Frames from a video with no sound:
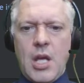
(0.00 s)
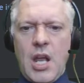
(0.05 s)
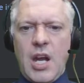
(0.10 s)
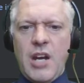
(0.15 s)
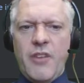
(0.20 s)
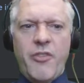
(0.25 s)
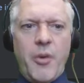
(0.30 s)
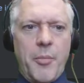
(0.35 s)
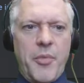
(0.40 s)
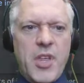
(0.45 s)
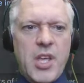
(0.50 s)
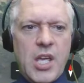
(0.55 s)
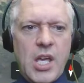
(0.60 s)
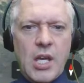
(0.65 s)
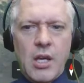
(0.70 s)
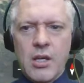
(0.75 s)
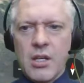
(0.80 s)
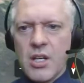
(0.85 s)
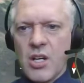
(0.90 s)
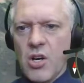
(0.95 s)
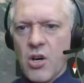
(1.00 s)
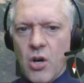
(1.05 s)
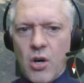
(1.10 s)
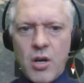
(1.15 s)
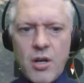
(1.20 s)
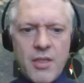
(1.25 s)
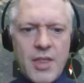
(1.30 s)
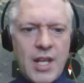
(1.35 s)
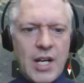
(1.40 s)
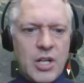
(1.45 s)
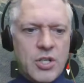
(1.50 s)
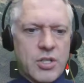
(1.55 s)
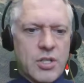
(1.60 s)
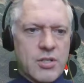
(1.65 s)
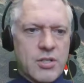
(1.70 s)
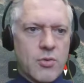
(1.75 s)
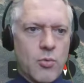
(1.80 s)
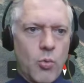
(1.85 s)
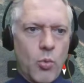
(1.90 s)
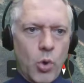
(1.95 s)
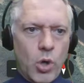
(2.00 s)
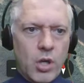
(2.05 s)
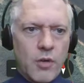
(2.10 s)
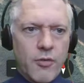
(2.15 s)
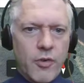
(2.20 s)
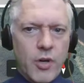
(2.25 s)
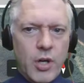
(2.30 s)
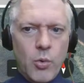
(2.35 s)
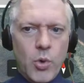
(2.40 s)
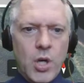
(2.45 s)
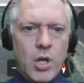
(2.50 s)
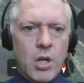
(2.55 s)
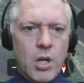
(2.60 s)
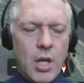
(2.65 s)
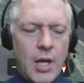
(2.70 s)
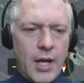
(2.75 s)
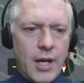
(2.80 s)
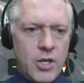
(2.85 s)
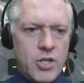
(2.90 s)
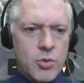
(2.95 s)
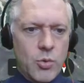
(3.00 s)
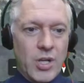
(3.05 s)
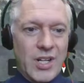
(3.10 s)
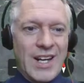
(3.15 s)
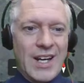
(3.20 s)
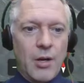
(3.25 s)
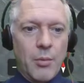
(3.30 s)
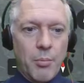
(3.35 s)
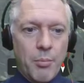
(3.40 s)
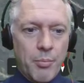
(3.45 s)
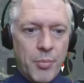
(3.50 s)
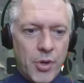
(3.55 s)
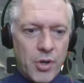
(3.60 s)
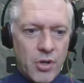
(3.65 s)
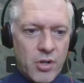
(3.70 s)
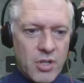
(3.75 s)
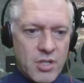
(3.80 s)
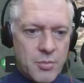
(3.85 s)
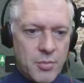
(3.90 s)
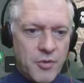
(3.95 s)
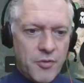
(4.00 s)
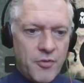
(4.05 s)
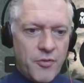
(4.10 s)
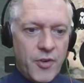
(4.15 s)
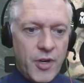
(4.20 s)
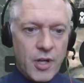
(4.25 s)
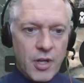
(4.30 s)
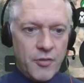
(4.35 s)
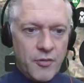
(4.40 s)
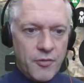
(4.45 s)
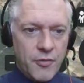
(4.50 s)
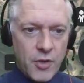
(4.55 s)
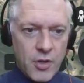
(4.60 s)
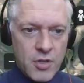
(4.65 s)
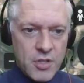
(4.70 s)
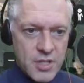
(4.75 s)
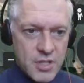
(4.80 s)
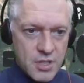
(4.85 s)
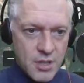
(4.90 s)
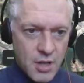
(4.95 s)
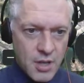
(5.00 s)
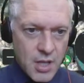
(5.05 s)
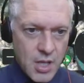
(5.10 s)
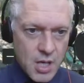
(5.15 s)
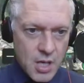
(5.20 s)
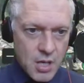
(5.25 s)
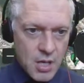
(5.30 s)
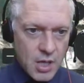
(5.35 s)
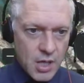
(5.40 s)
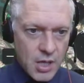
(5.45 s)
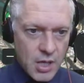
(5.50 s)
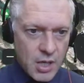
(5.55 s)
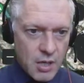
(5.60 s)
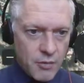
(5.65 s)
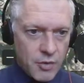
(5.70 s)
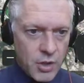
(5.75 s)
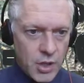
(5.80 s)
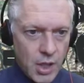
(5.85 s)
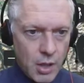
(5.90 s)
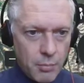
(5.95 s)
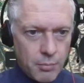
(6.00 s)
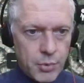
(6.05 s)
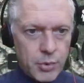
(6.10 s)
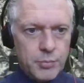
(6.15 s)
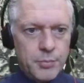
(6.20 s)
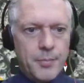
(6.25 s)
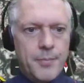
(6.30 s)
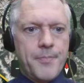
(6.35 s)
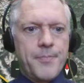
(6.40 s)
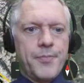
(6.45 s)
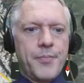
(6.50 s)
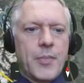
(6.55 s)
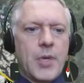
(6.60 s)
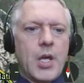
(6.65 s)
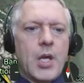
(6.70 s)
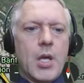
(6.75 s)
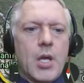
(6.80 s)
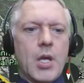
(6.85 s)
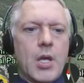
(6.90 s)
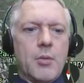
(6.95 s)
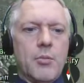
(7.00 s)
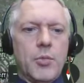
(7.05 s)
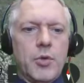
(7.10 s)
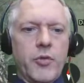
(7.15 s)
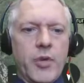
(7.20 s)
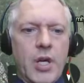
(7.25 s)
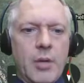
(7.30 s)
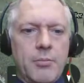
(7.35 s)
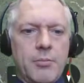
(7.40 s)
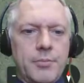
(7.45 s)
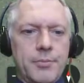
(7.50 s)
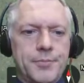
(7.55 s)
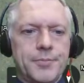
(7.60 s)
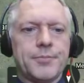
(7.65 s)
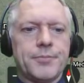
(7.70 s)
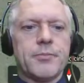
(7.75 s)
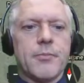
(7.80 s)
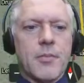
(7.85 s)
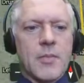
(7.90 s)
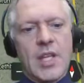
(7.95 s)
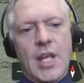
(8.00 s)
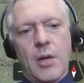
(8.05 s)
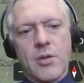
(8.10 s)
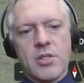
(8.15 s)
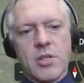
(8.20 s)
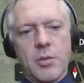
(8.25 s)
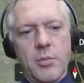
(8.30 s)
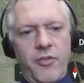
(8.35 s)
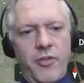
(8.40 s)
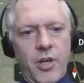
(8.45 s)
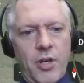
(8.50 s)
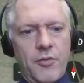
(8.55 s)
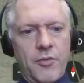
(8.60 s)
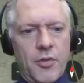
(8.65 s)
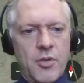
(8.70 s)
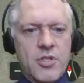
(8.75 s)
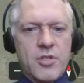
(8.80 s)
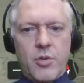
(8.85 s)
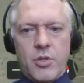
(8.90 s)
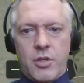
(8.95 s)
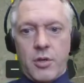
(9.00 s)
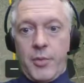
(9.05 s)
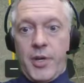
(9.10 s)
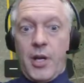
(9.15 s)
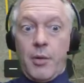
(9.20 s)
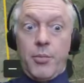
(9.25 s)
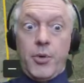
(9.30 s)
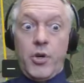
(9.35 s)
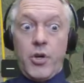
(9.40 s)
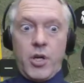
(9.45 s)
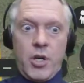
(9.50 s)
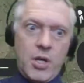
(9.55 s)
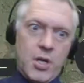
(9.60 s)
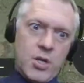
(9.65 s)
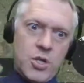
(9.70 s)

And if I'm thinking, oh, that actually doesn't work very well, I actually want Alberta to be very first thing that I have on here. Boom. Move it up. And now it's going to be very first, so it's going to be Alberta,